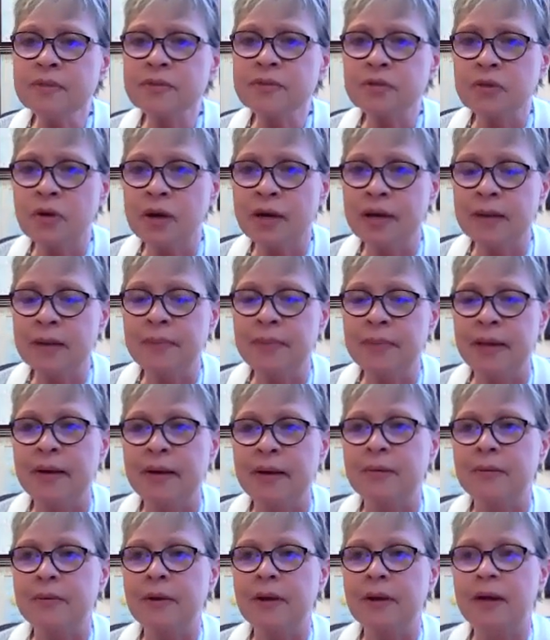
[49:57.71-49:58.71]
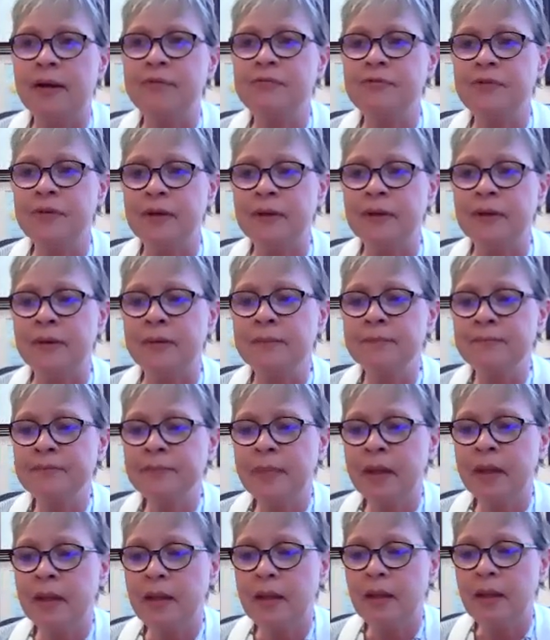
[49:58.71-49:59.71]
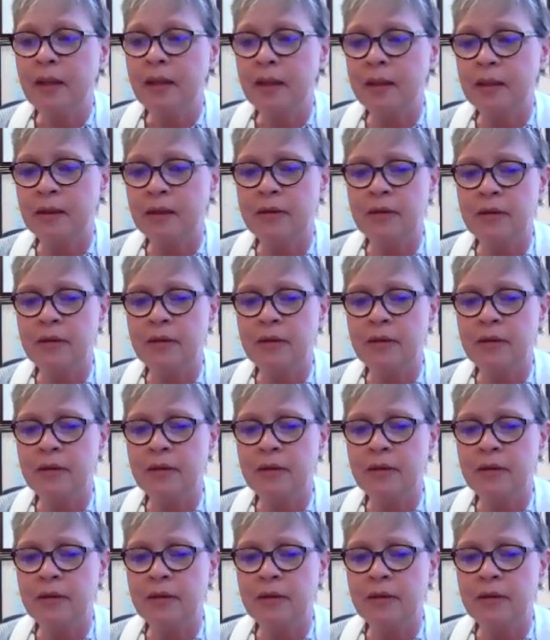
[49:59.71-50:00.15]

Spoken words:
to talk about, I feel, and I